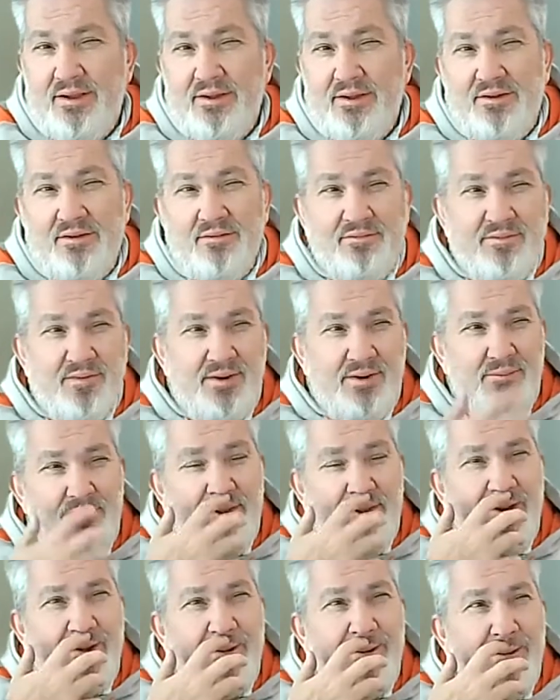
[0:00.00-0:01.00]
So
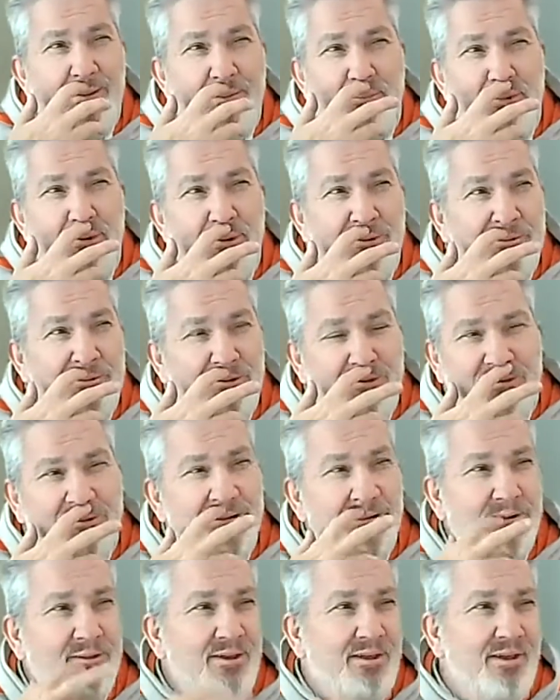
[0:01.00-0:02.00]
fundamentally, a person's
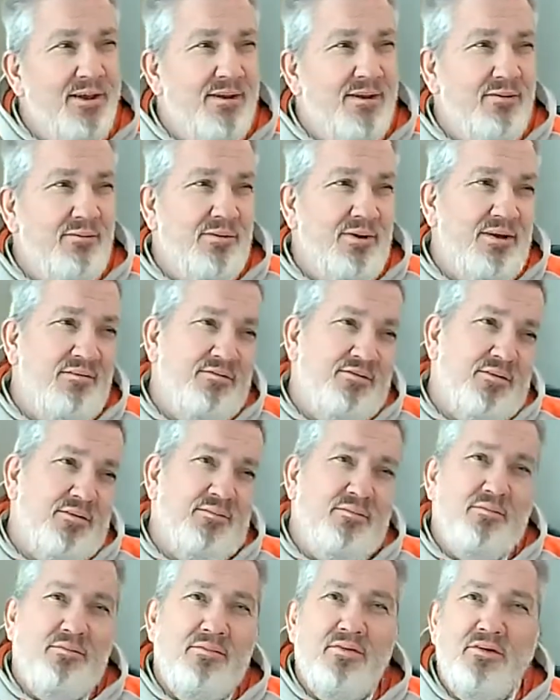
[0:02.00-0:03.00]
got to get away
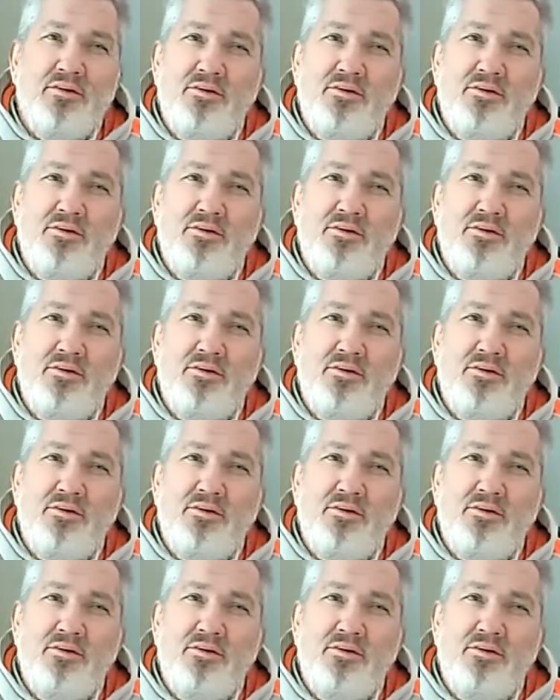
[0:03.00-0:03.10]
from